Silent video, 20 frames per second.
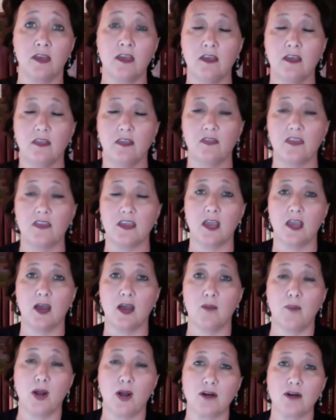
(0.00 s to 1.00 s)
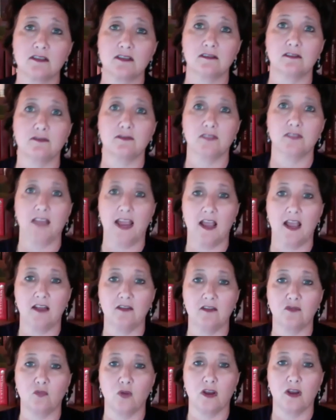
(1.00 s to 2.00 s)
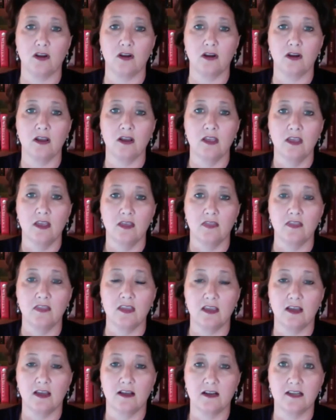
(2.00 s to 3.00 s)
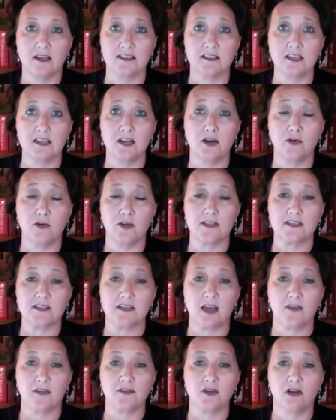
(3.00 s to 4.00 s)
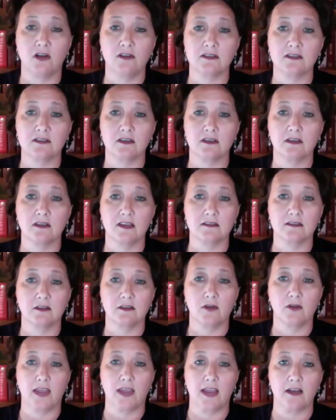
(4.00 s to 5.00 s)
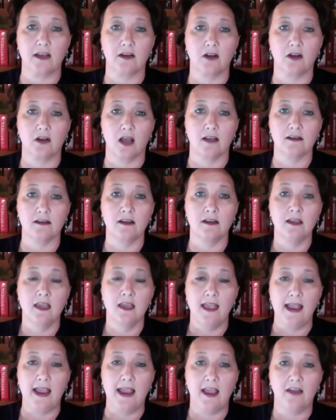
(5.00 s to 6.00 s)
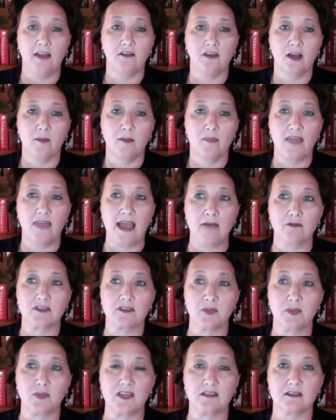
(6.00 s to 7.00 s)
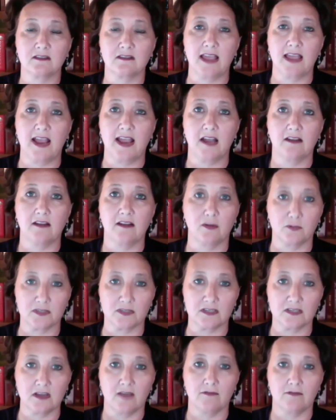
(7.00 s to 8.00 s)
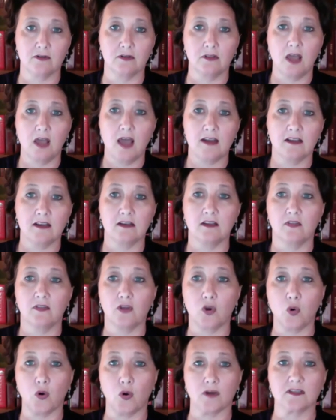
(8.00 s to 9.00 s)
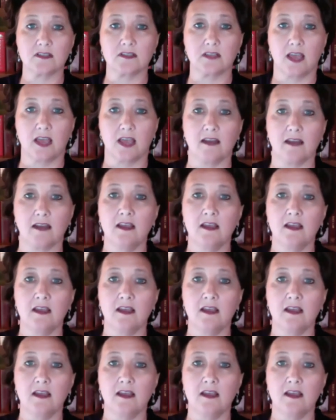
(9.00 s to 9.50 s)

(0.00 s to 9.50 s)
the parcel of land where the casino in South Tulsa is located on. And that was a piece of land that was never allotted. And the court said,